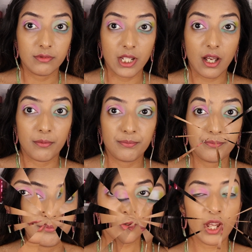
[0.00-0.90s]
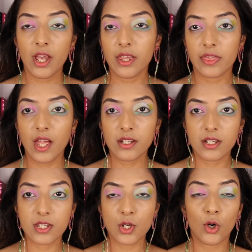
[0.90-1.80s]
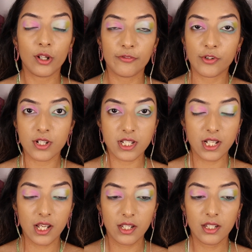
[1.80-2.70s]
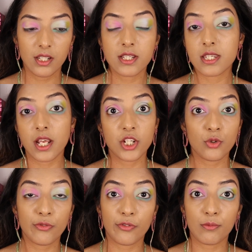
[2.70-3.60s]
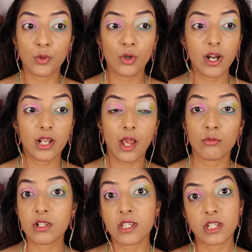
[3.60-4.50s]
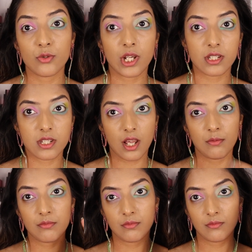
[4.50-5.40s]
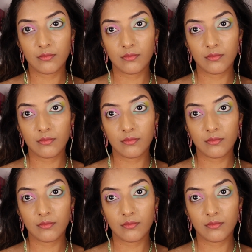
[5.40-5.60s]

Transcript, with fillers: Yeah. Okay, that is all for today. Stay tuned for more and I will see you next time.